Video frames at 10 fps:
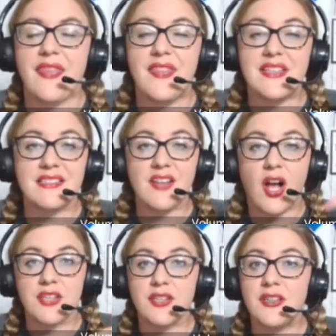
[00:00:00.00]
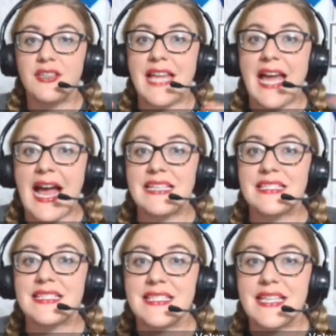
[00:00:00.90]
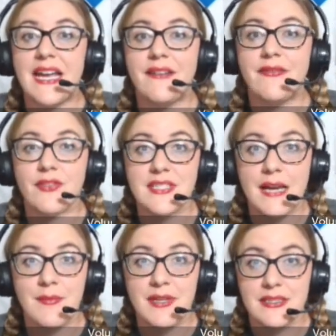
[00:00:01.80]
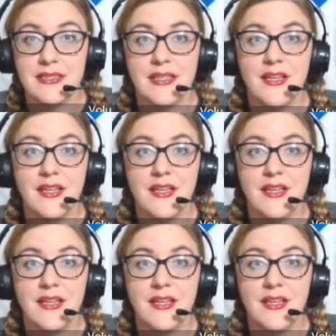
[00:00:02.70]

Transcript: This is also the last slide for diamonds.